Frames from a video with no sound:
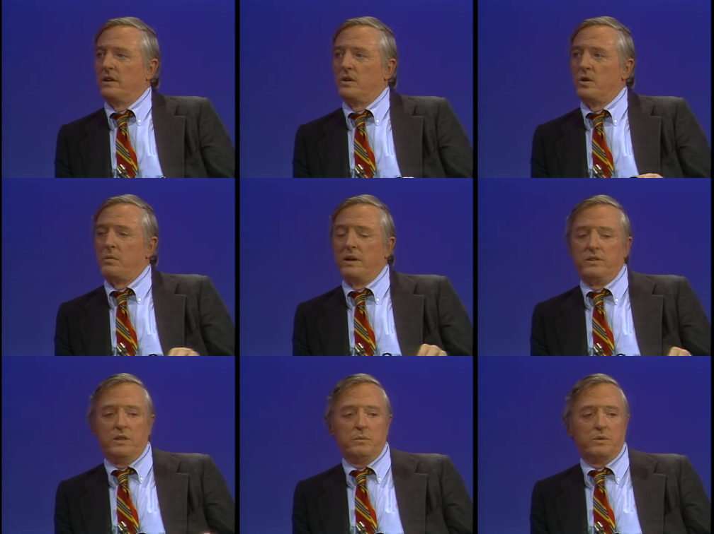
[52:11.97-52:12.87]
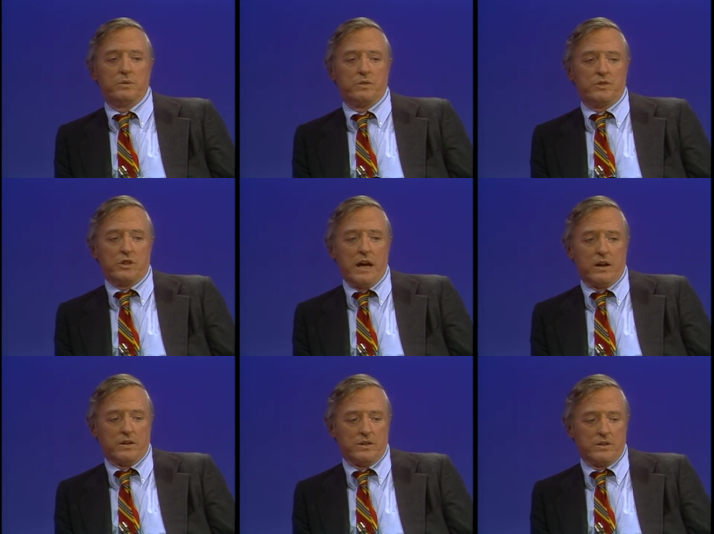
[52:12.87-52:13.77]
Nobody seems to have
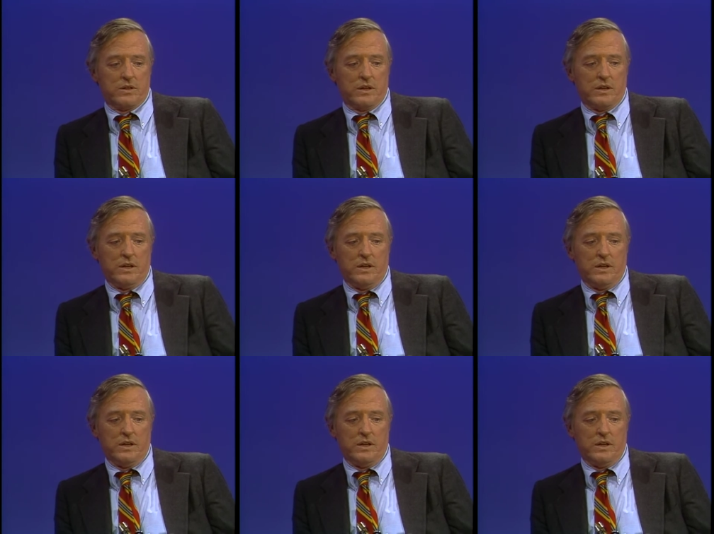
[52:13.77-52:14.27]
challenged uh,